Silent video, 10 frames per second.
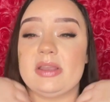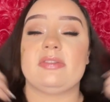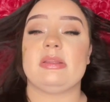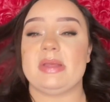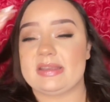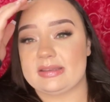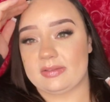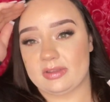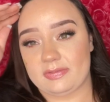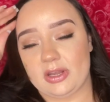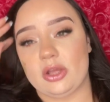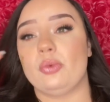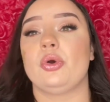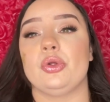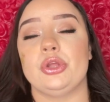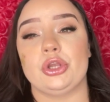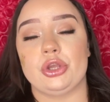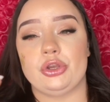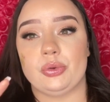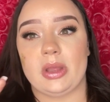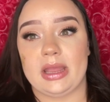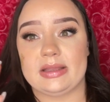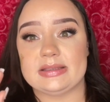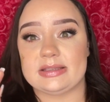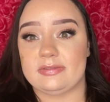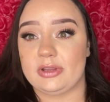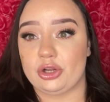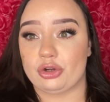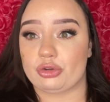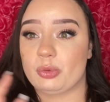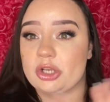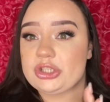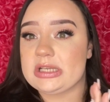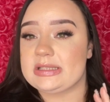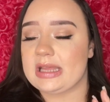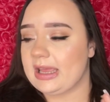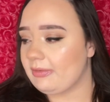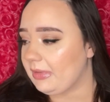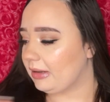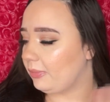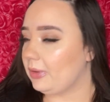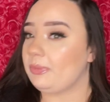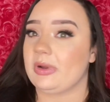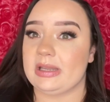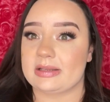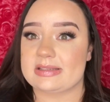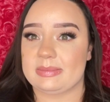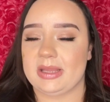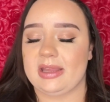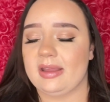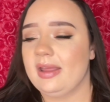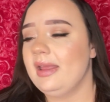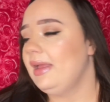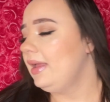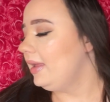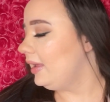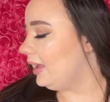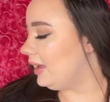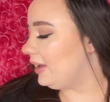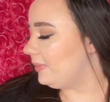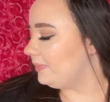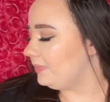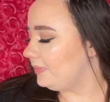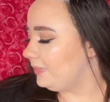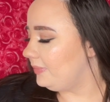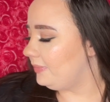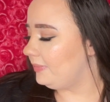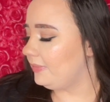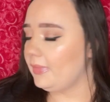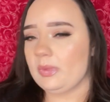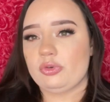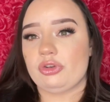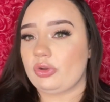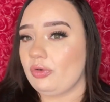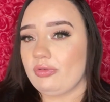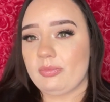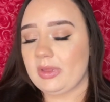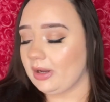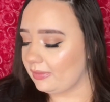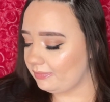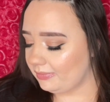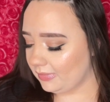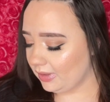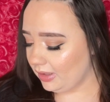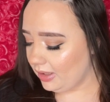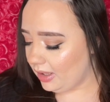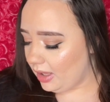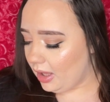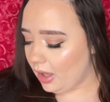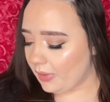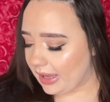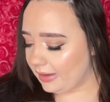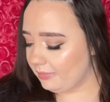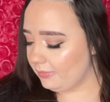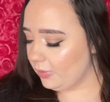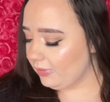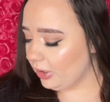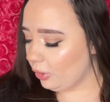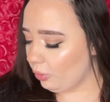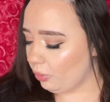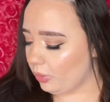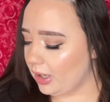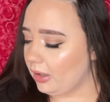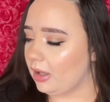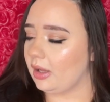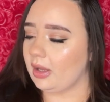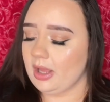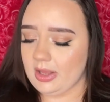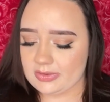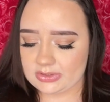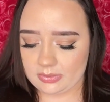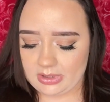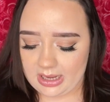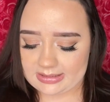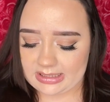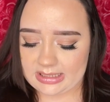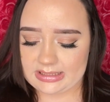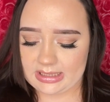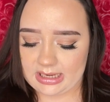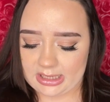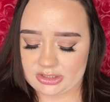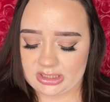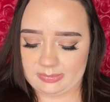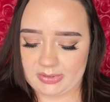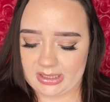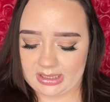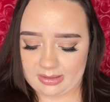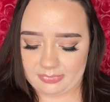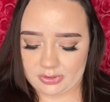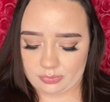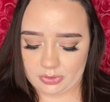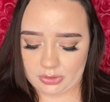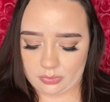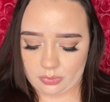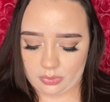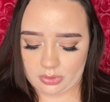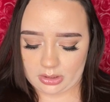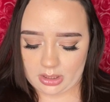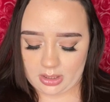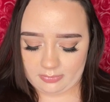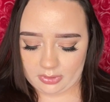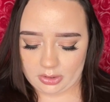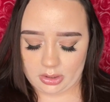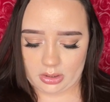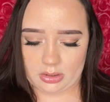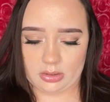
for the basis of this video, we're only going to do hands and finger swatches. I have a makeup wipe right next to me. We'll just go from there. Okay, moving right along. So next, I did actually pick up this really cool CoverGirl.